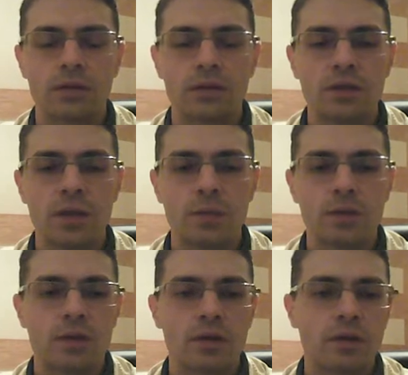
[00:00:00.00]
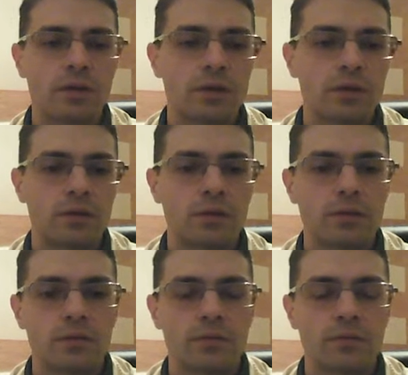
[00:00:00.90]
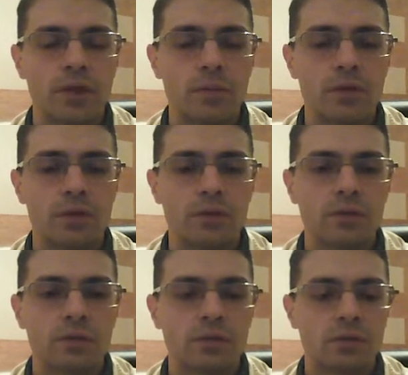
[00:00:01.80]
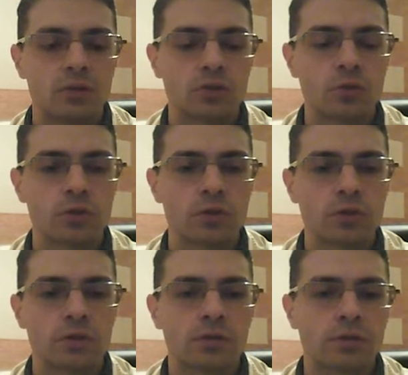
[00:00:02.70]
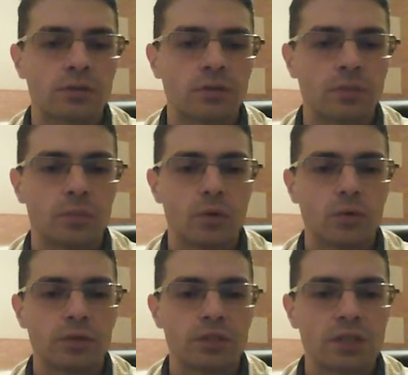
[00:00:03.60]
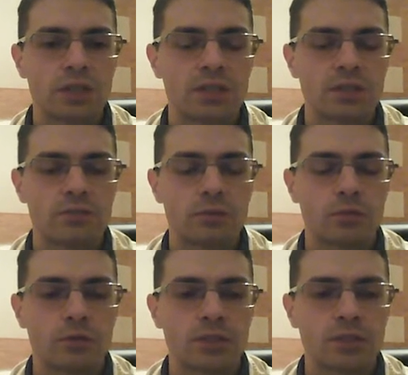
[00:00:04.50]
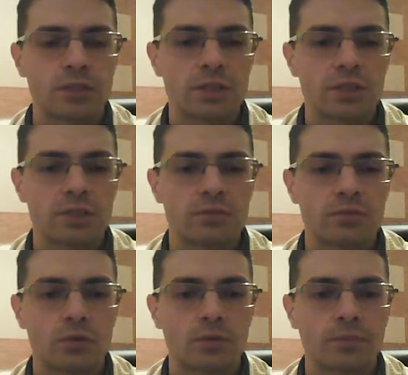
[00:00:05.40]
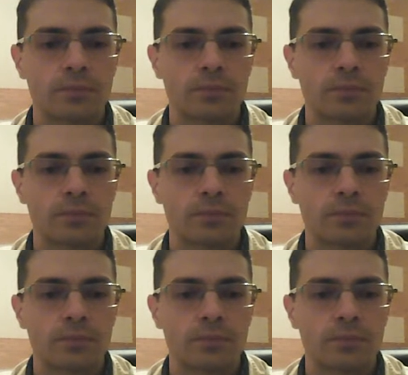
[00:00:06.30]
In the game, Fabi took the pawn, e takes d4, c takes d4,